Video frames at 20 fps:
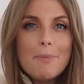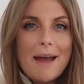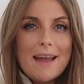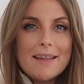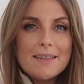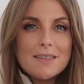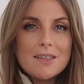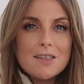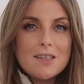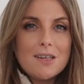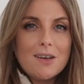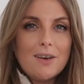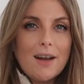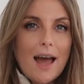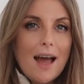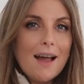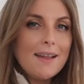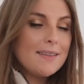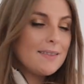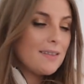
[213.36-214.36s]
the best till
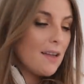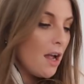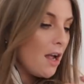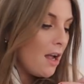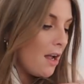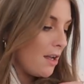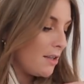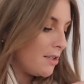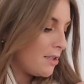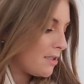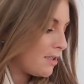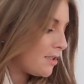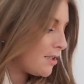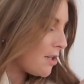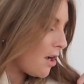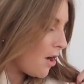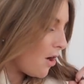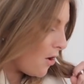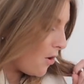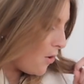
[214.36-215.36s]
last.
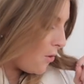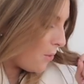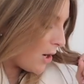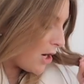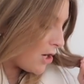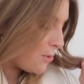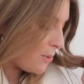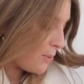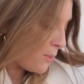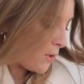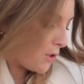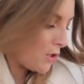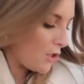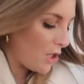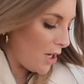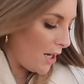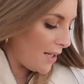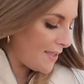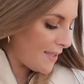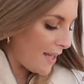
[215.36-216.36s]
So, what
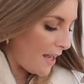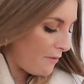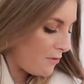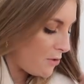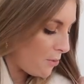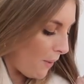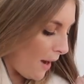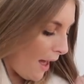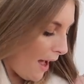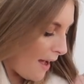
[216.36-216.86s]
shall I save till